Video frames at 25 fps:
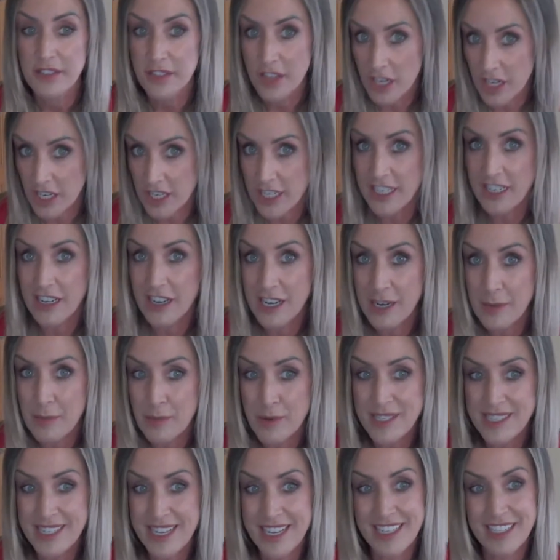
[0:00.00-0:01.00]

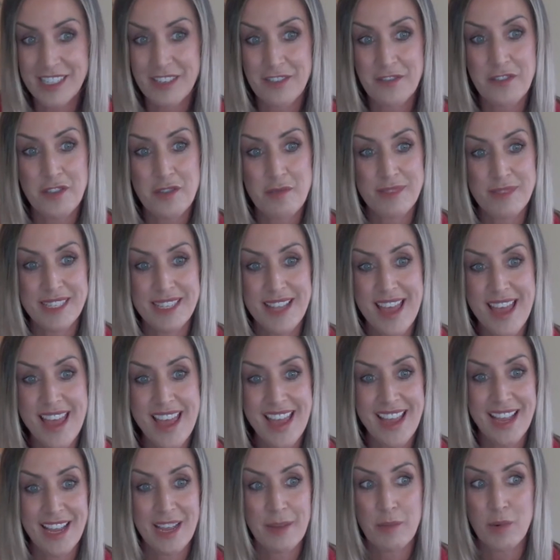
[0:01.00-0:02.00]
39% of them
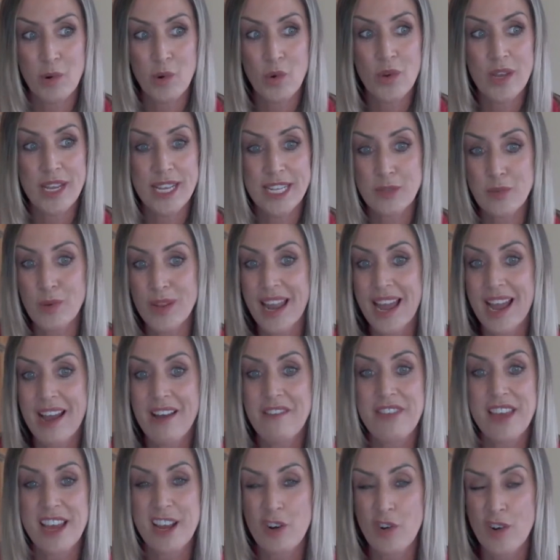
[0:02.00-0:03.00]
saying employees will
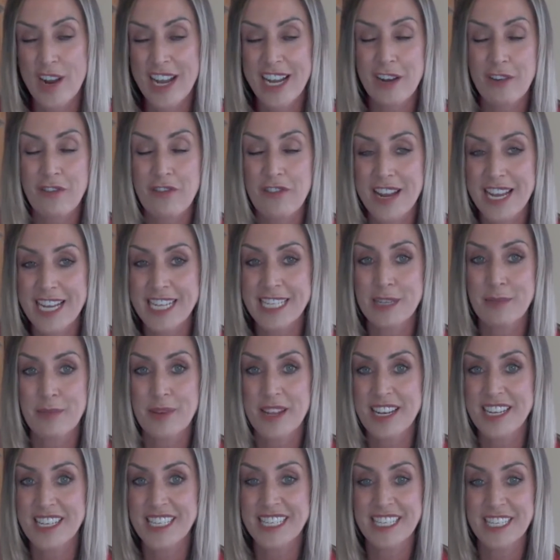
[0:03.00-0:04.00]
have that greater
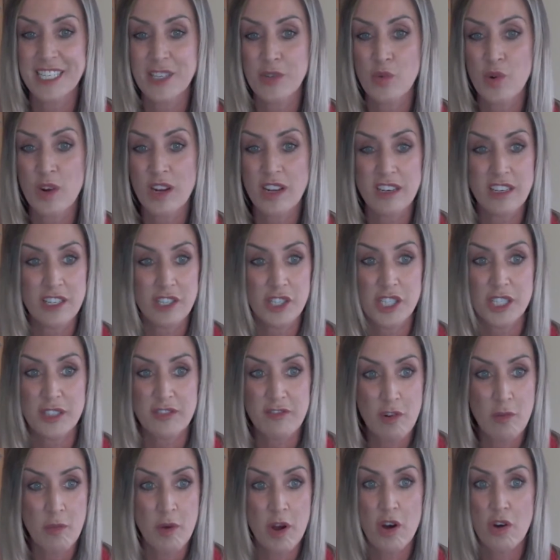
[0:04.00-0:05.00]
flexibility to work not just
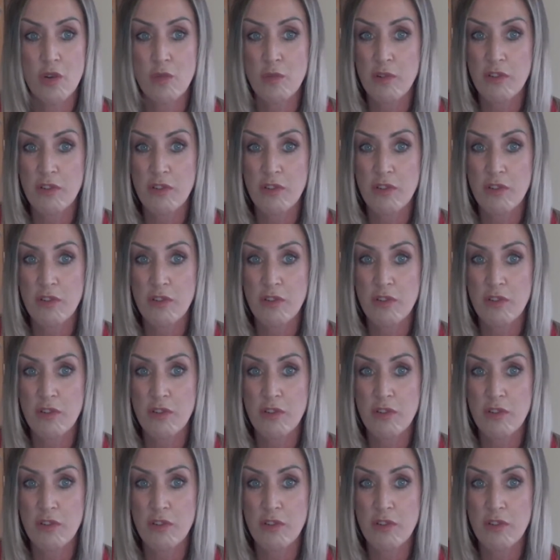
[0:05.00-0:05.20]
from home,